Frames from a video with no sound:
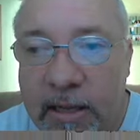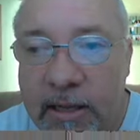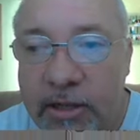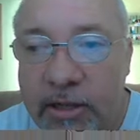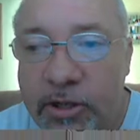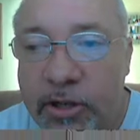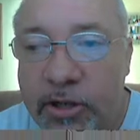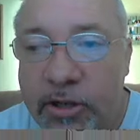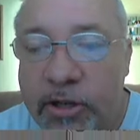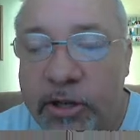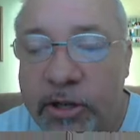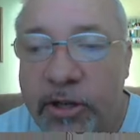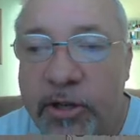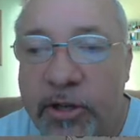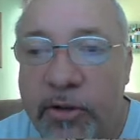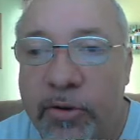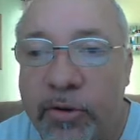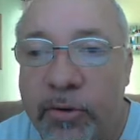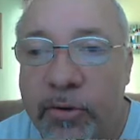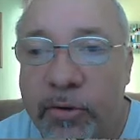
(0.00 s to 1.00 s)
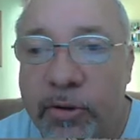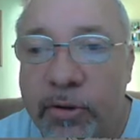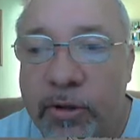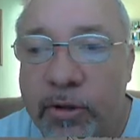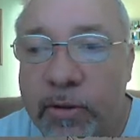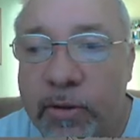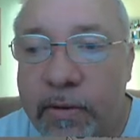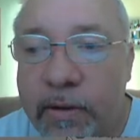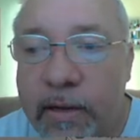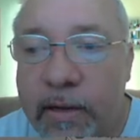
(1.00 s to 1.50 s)
that you can
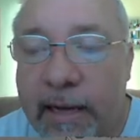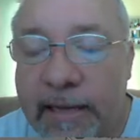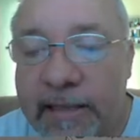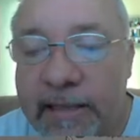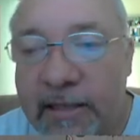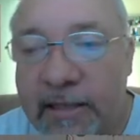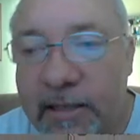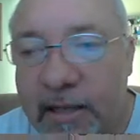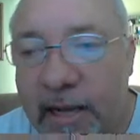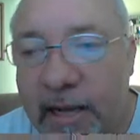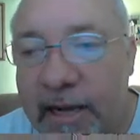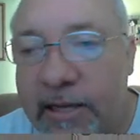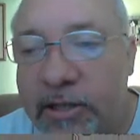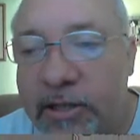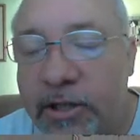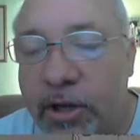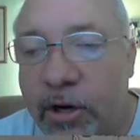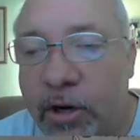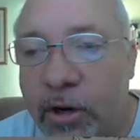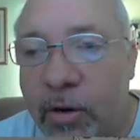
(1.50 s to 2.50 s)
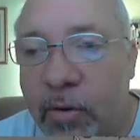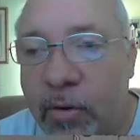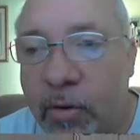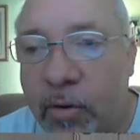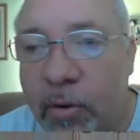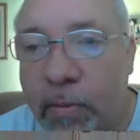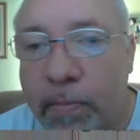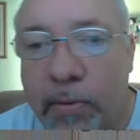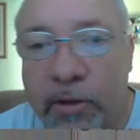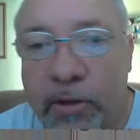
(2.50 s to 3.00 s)
use as a slideshow
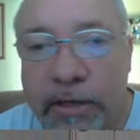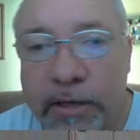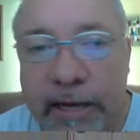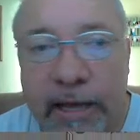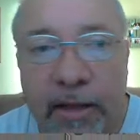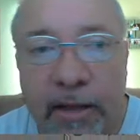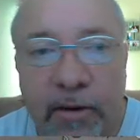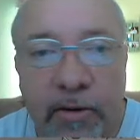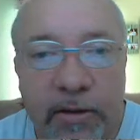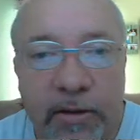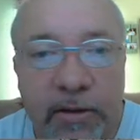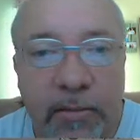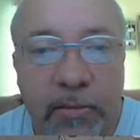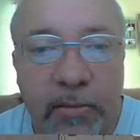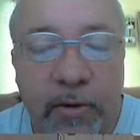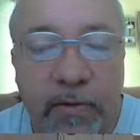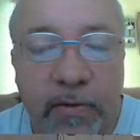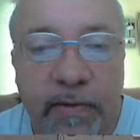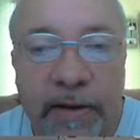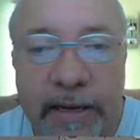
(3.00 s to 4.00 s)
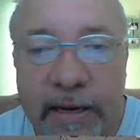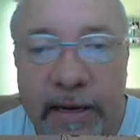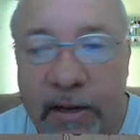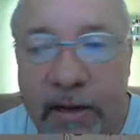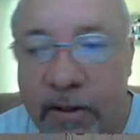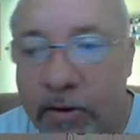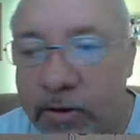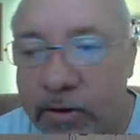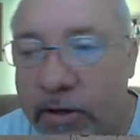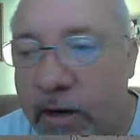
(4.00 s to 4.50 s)
or put together as a movie in
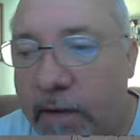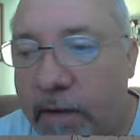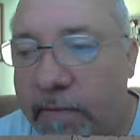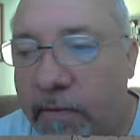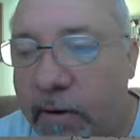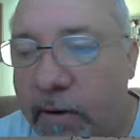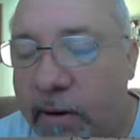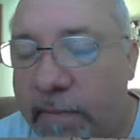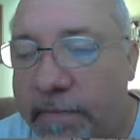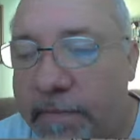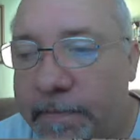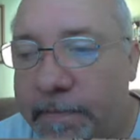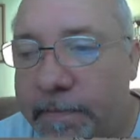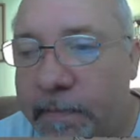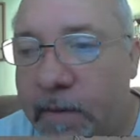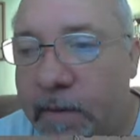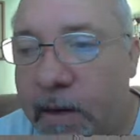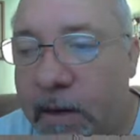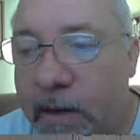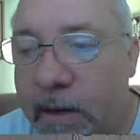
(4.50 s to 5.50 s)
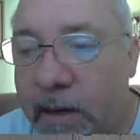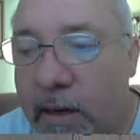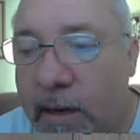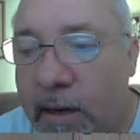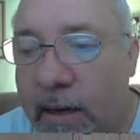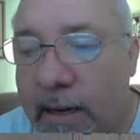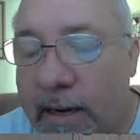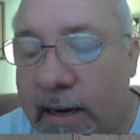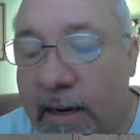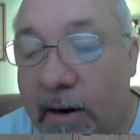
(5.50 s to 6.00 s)
other software.
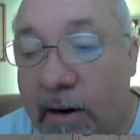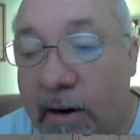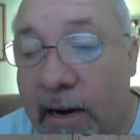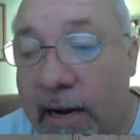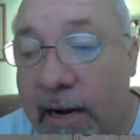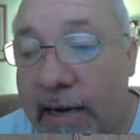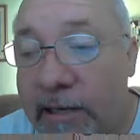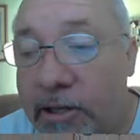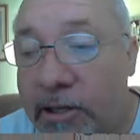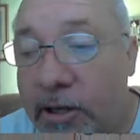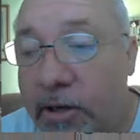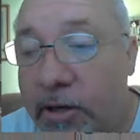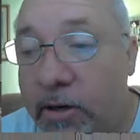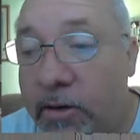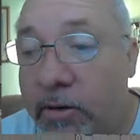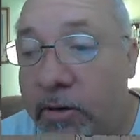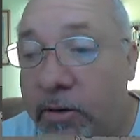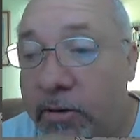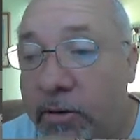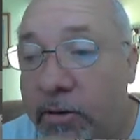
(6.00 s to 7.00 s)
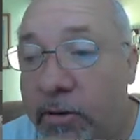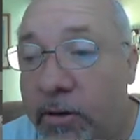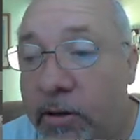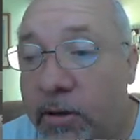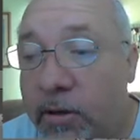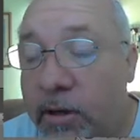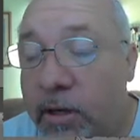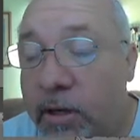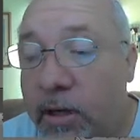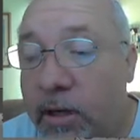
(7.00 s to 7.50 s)
Now, I chose
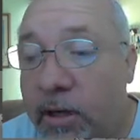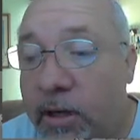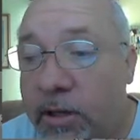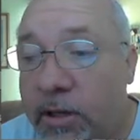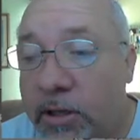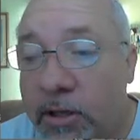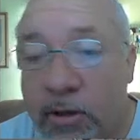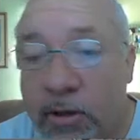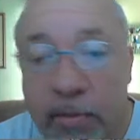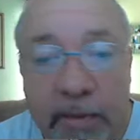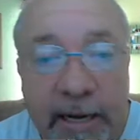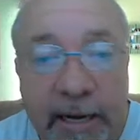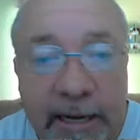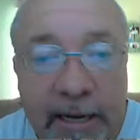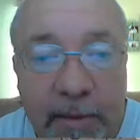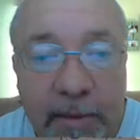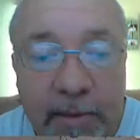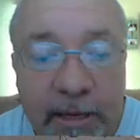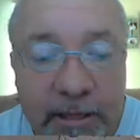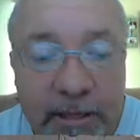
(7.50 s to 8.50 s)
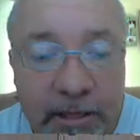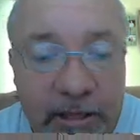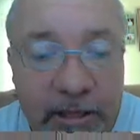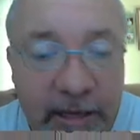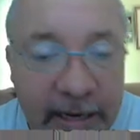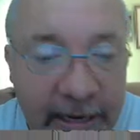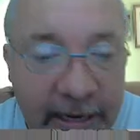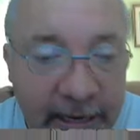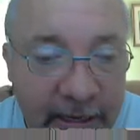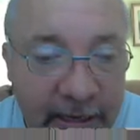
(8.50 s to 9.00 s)
to do my
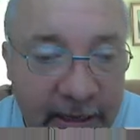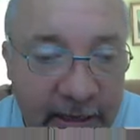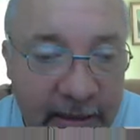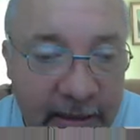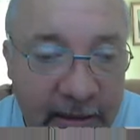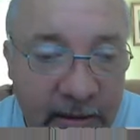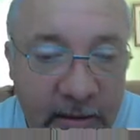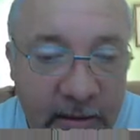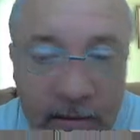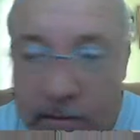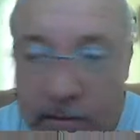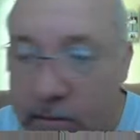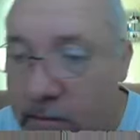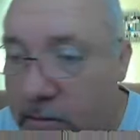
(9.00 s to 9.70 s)
animation in